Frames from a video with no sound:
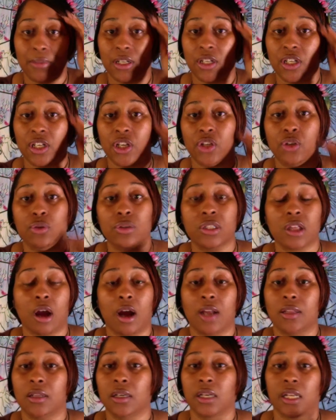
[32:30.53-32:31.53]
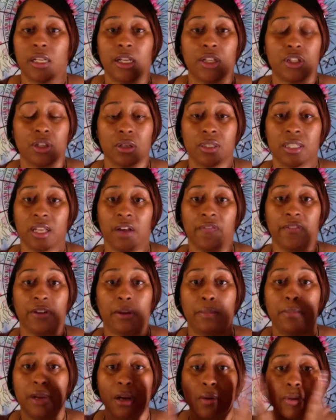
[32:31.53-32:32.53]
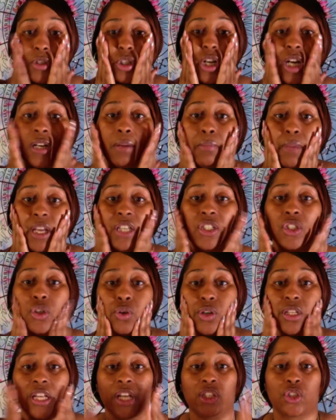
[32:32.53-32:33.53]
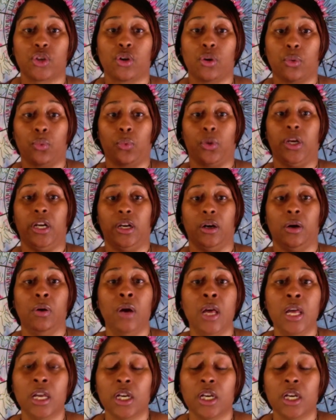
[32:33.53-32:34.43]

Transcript: And then you start looking at yourself in the mirror trying to make sure that you're real